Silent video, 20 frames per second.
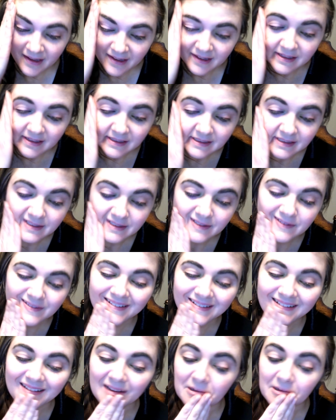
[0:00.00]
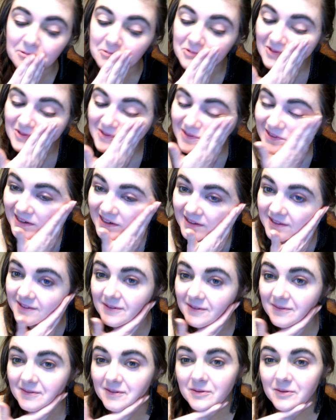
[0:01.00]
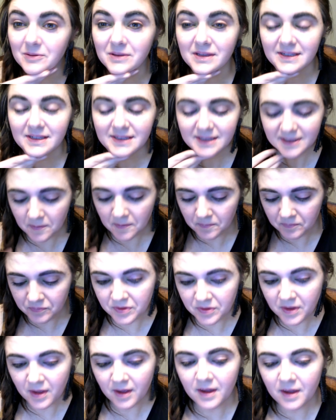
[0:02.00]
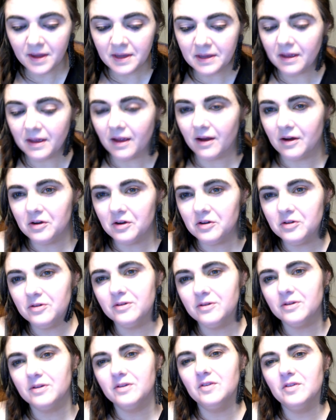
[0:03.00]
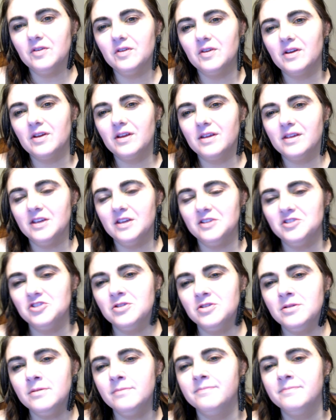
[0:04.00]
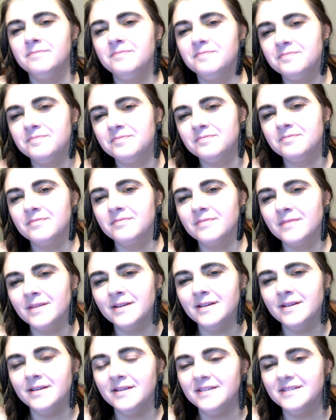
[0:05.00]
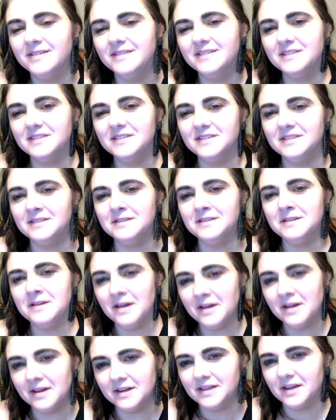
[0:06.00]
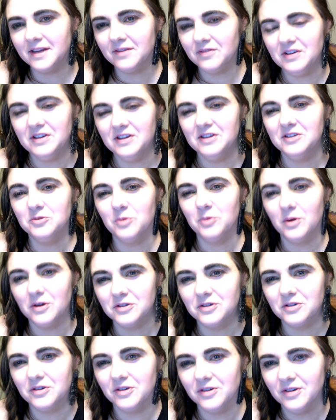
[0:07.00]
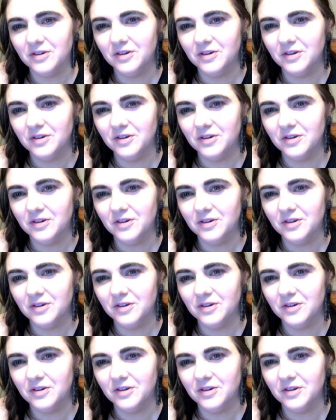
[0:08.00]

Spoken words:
because I'm sure you guys don't know this, our kitchen does not have a dishwasher.